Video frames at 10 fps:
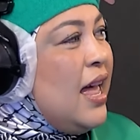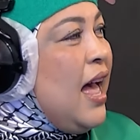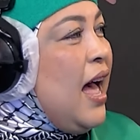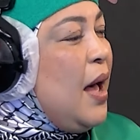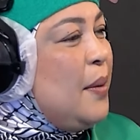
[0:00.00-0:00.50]

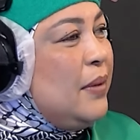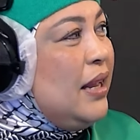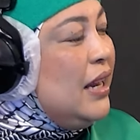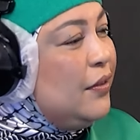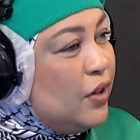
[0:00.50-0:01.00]
Yeah.
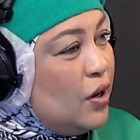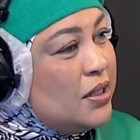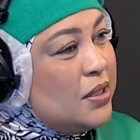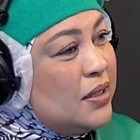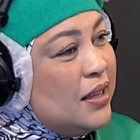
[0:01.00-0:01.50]

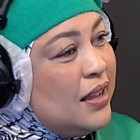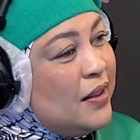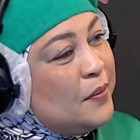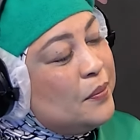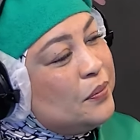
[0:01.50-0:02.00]
How
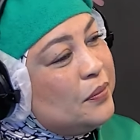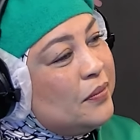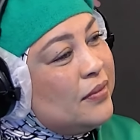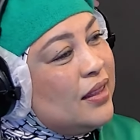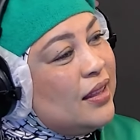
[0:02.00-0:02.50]
old were they
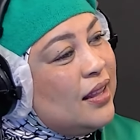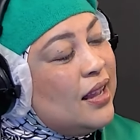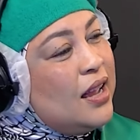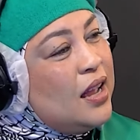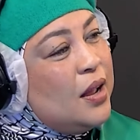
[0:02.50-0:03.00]
at that
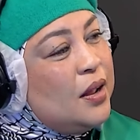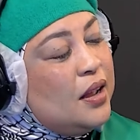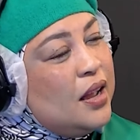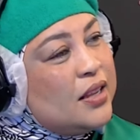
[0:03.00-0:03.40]
time?